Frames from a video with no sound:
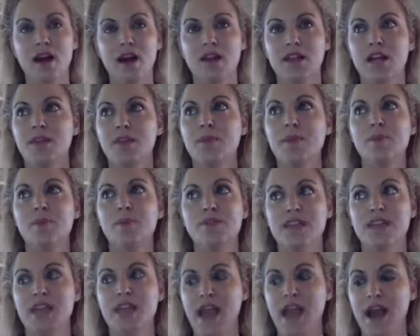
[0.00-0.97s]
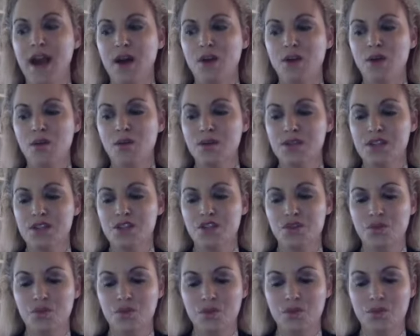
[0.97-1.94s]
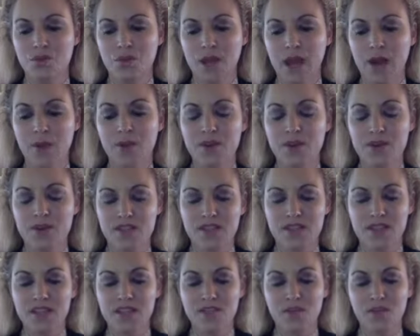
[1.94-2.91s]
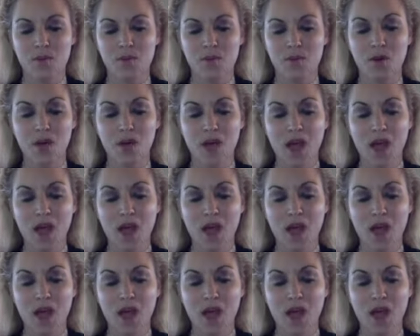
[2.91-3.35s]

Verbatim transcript: A lot of people say, how did you, how were you successful? Well,